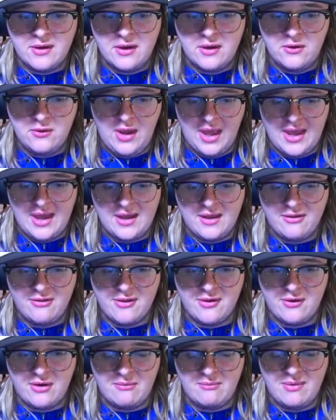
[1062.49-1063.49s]
Okay,
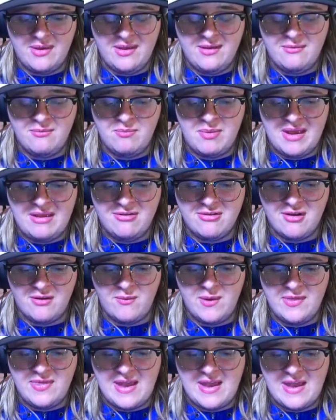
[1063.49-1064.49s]
so based on
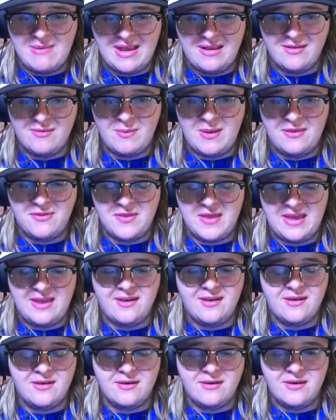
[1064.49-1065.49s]
what that makes me
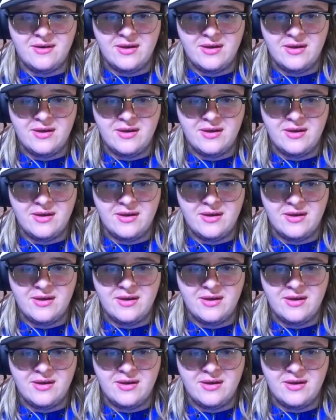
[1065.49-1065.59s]
think,